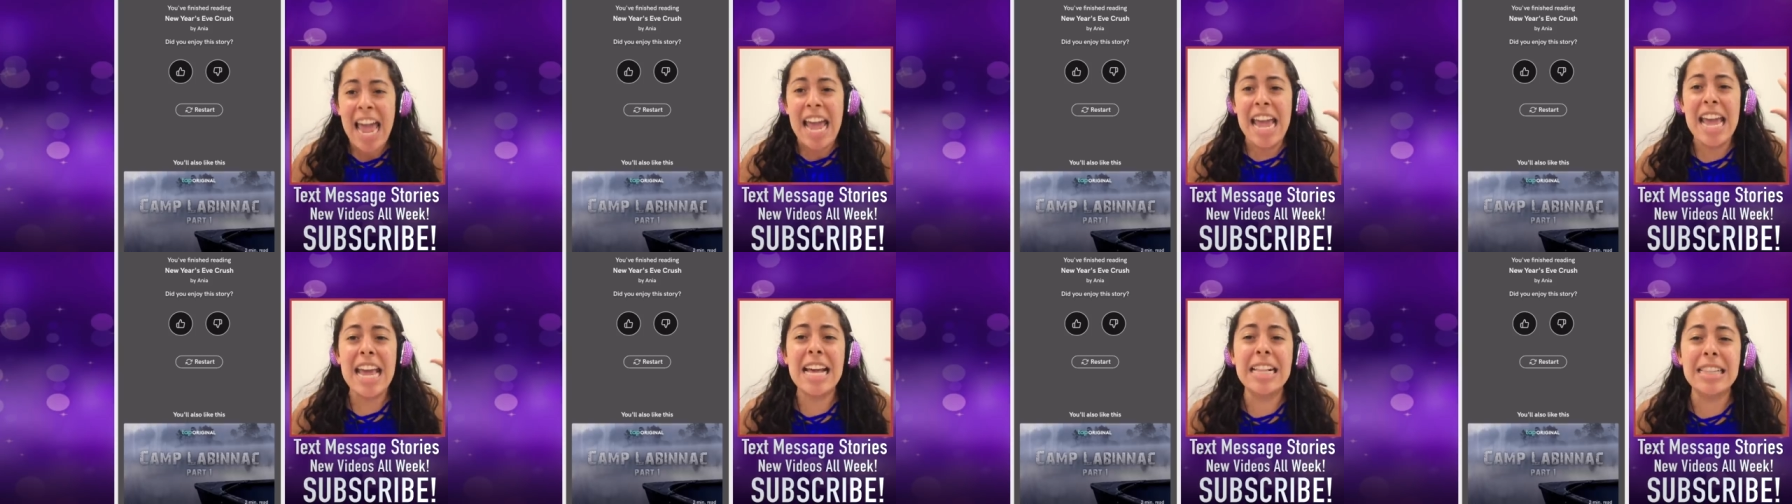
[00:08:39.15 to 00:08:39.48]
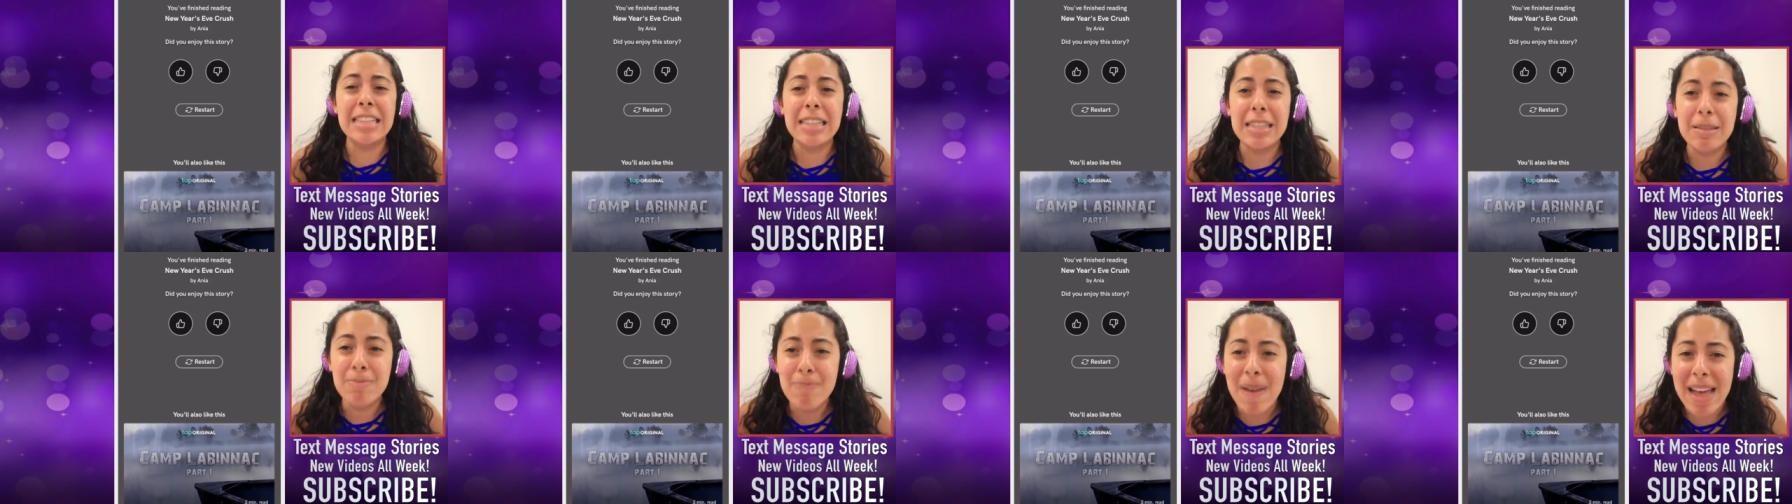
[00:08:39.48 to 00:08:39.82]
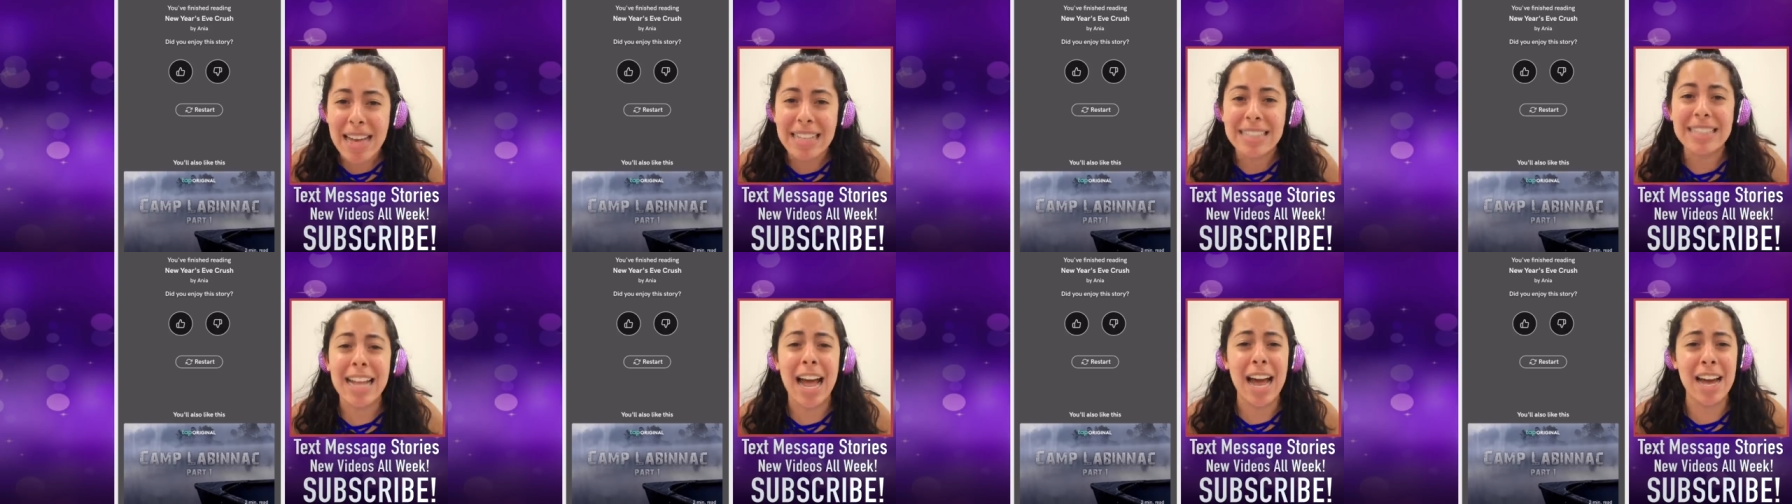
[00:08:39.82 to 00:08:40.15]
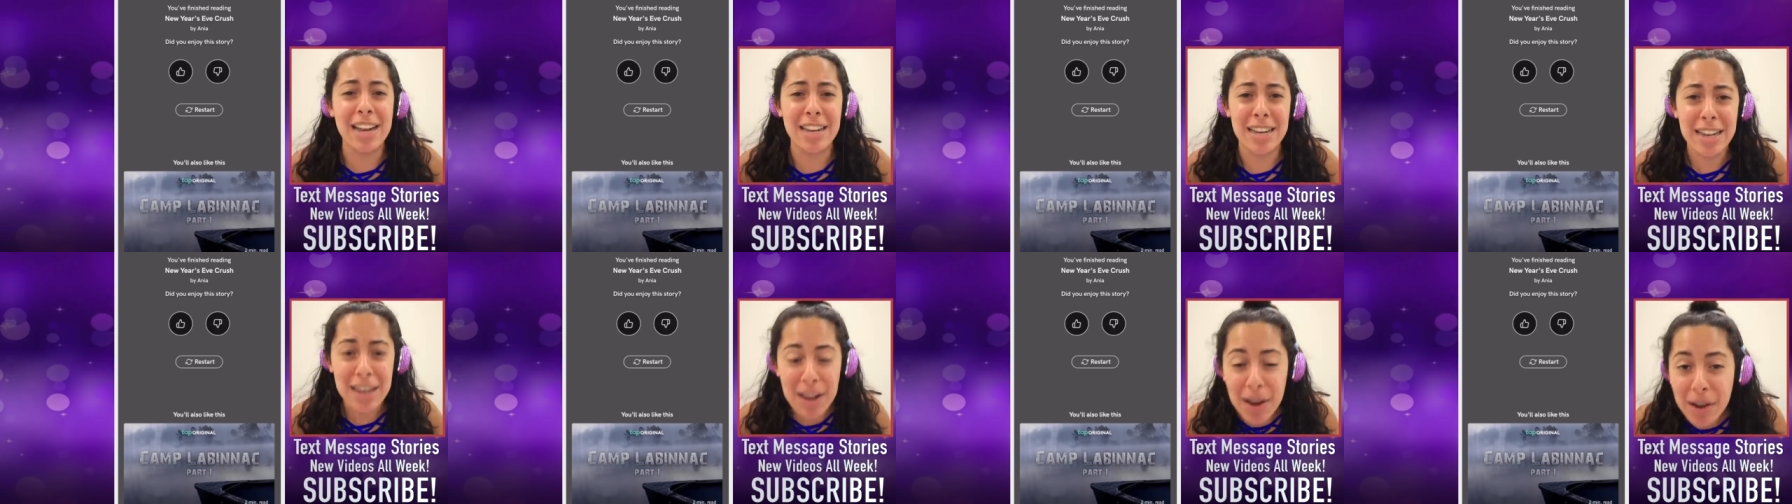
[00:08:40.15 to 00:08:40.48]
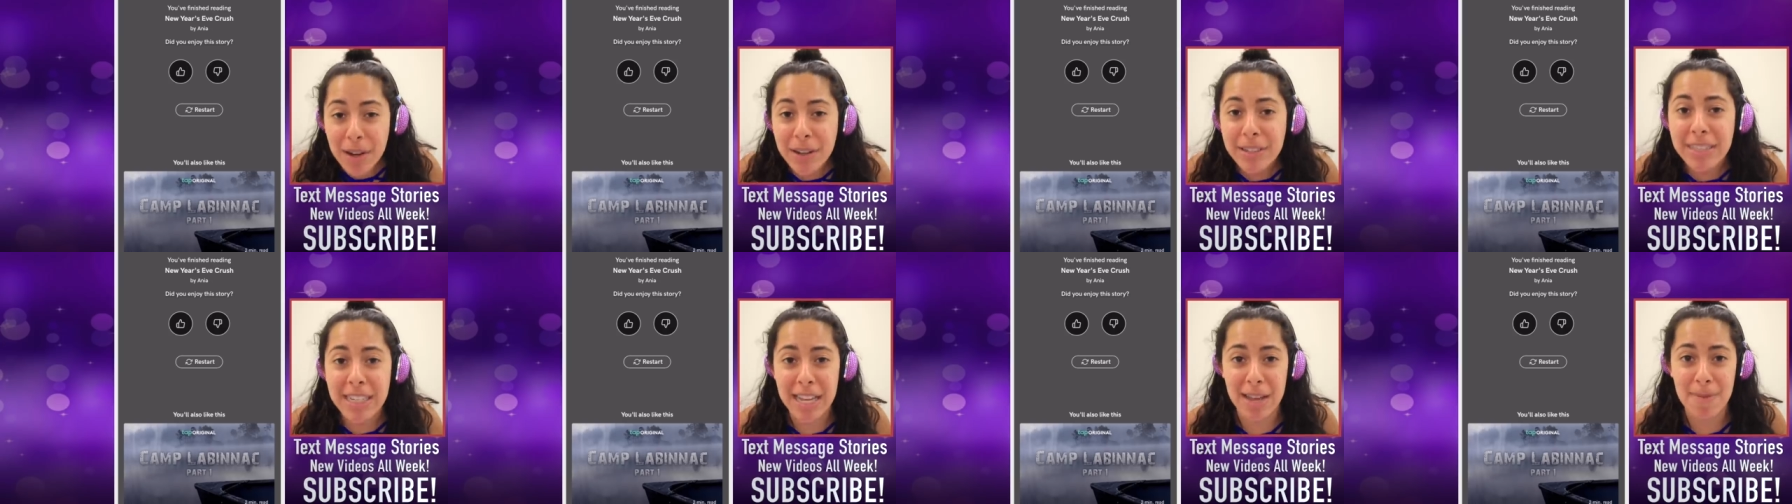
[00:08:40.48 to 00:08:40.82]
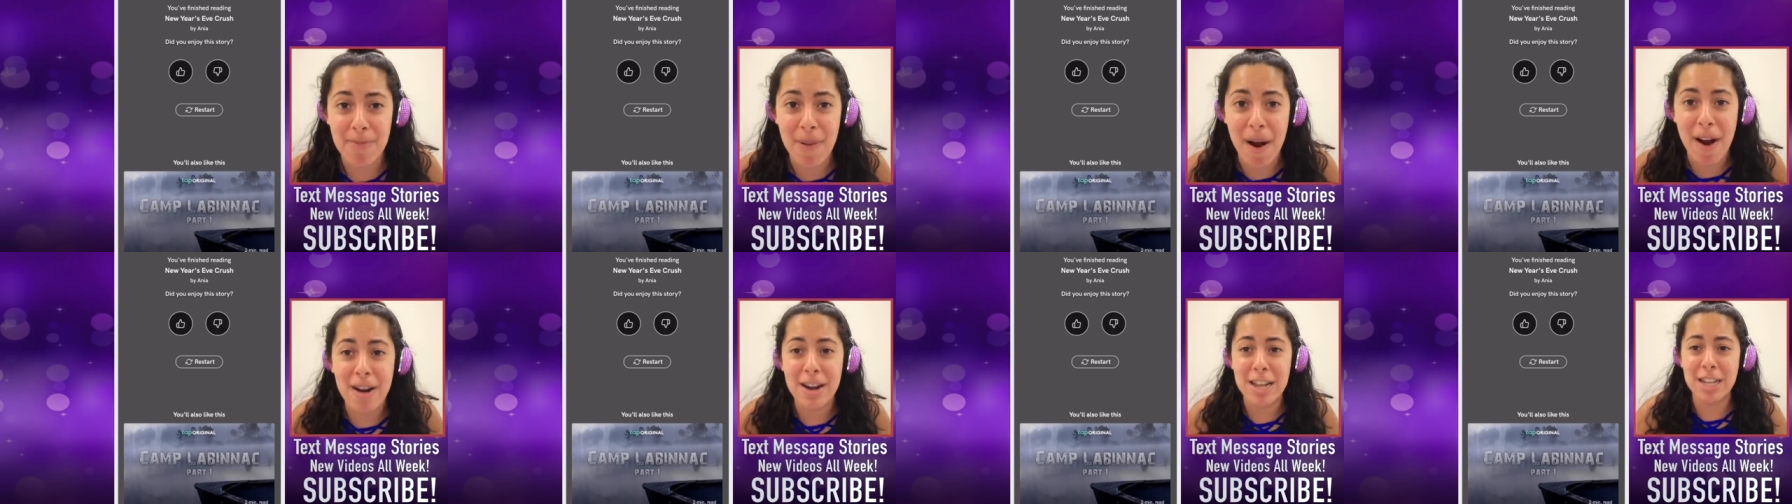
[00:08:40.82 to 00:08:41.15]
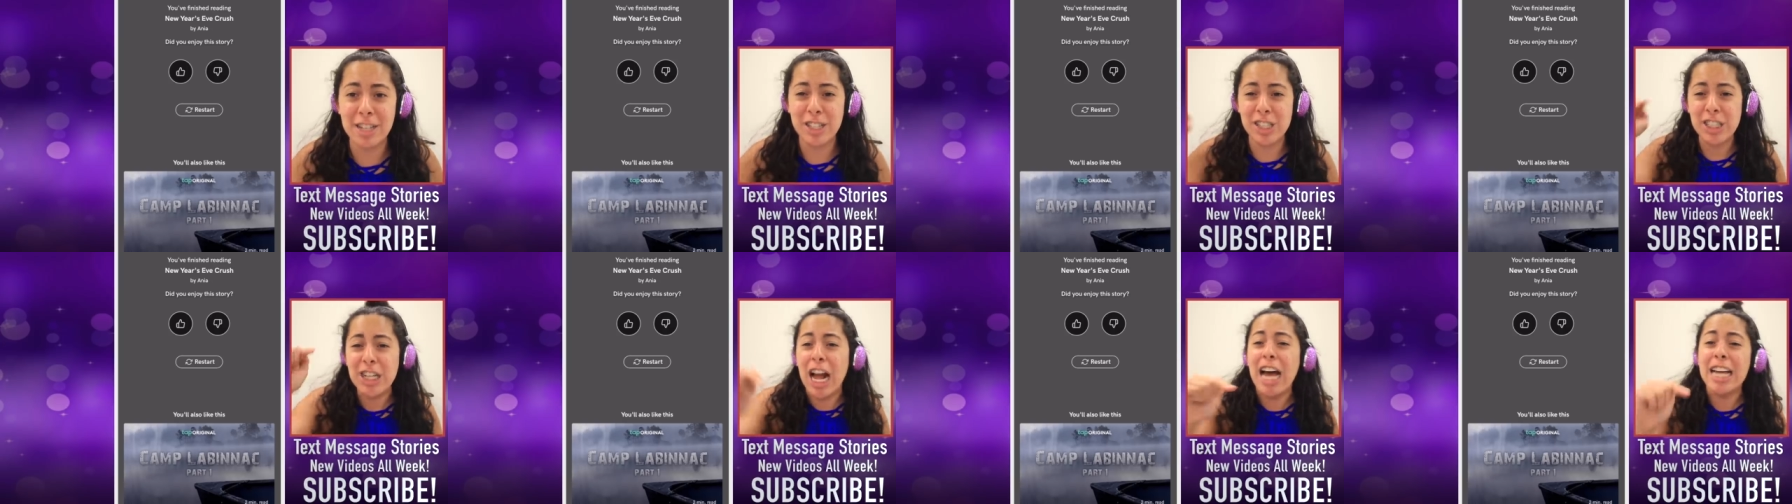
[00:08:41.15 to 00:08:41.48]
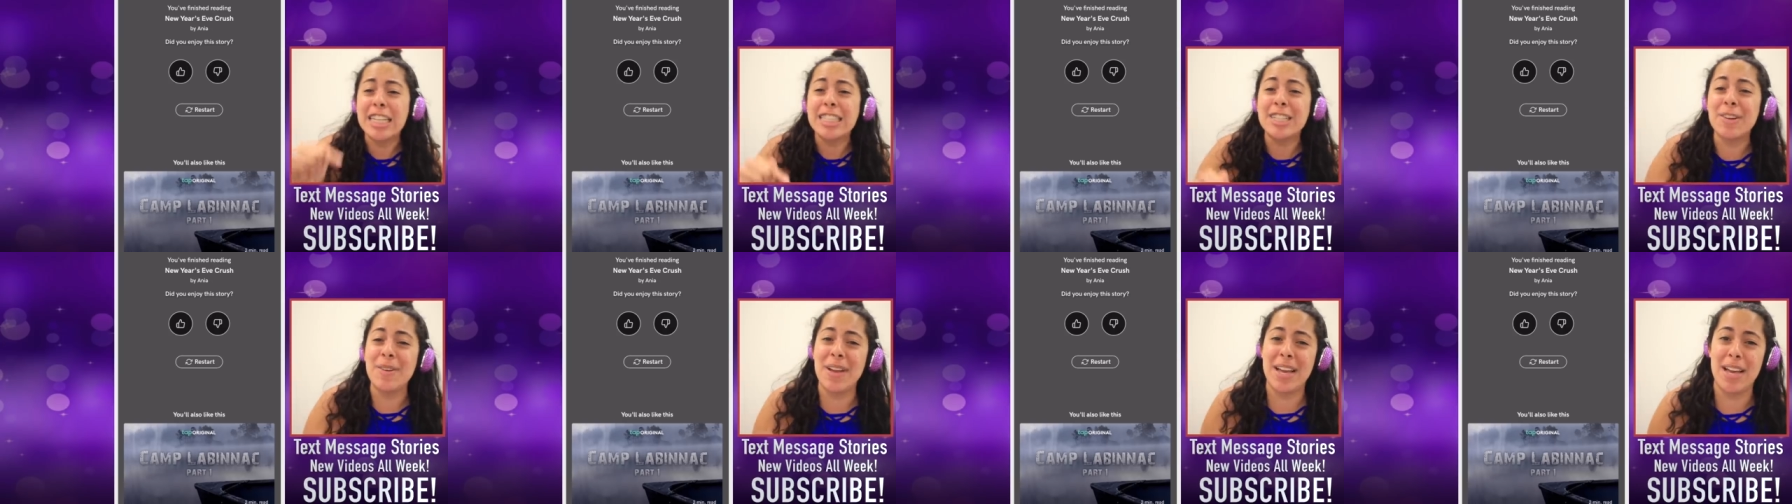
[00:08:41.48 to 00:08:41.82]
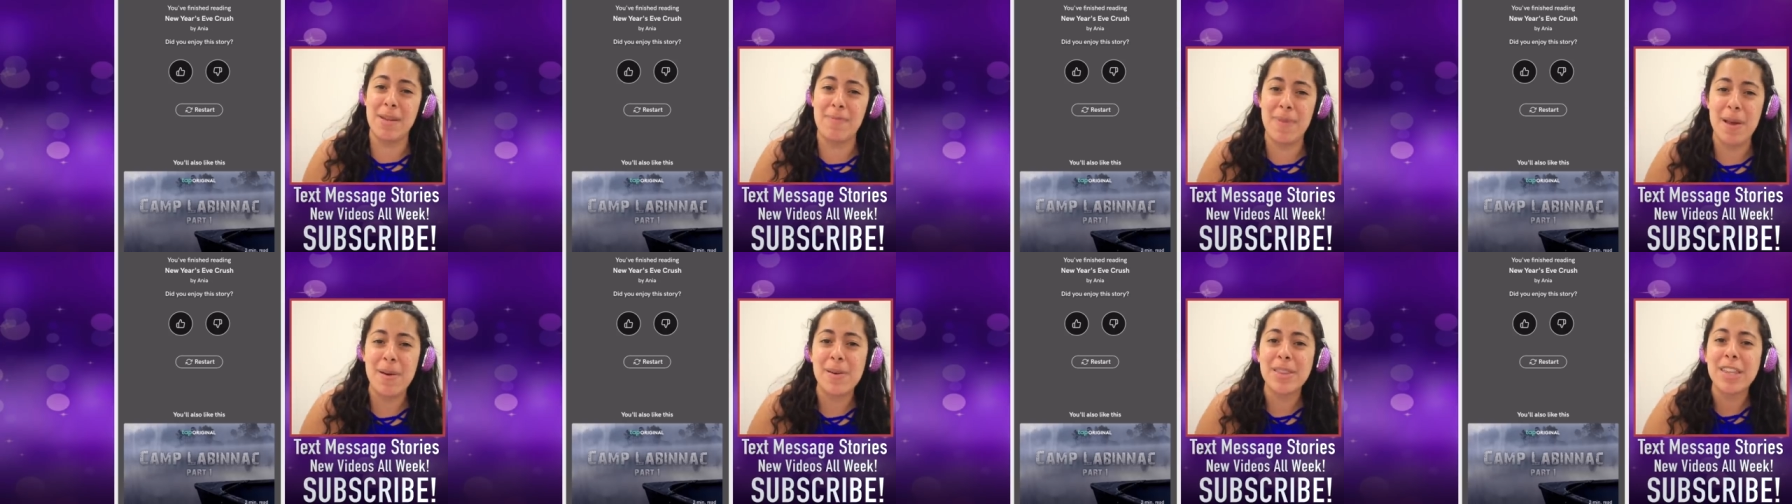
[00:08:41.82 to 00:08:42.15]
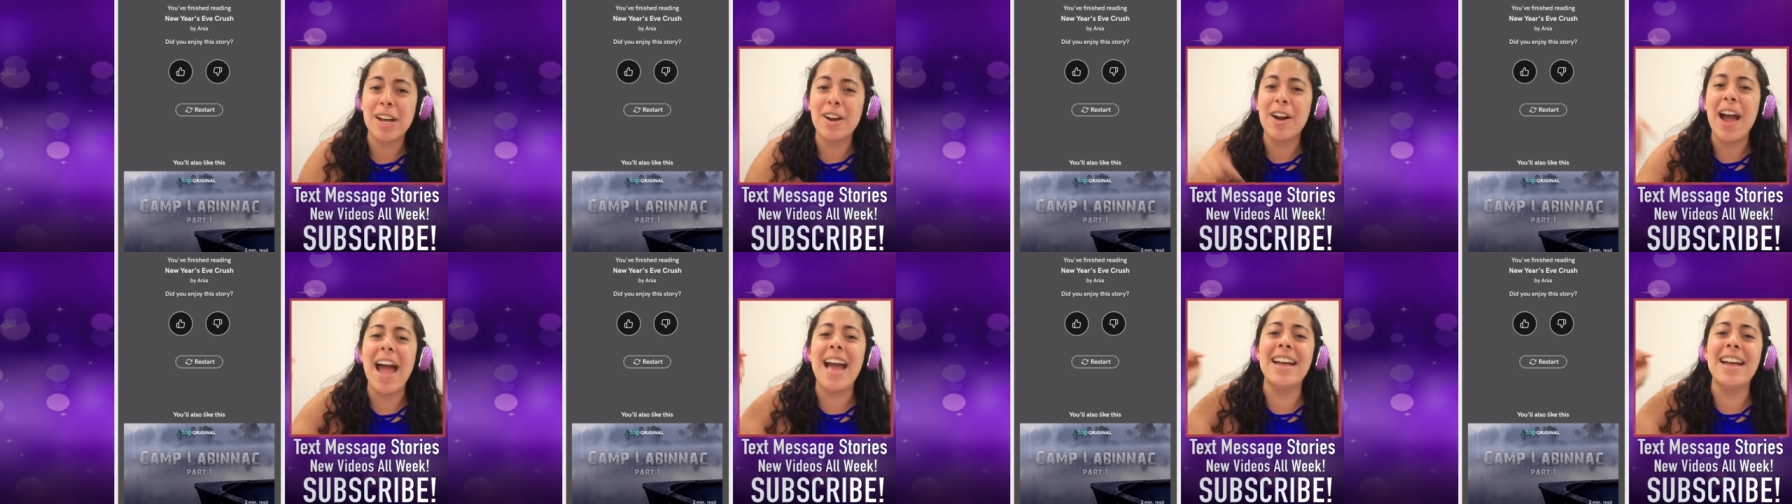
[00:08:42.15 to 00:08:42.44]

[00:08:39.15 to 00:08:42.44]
He missed a New Year's Eve party just so he could be with her